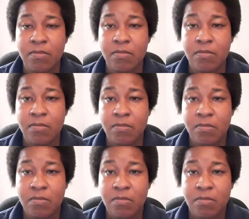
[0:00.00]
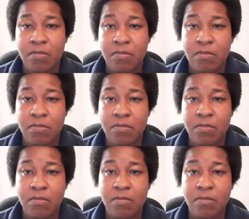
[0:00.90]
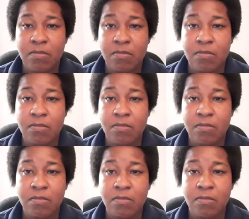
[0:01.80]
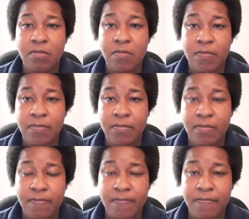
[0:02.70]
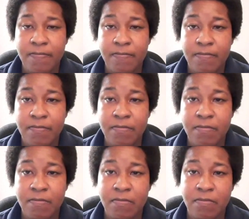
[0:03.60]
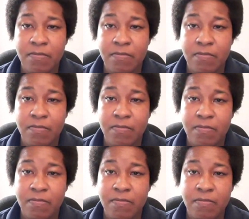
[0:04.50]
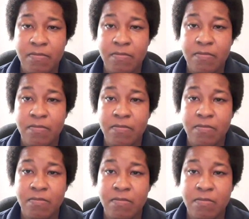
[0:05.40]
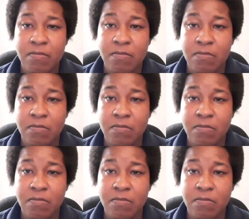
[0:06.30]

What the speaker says: (silent)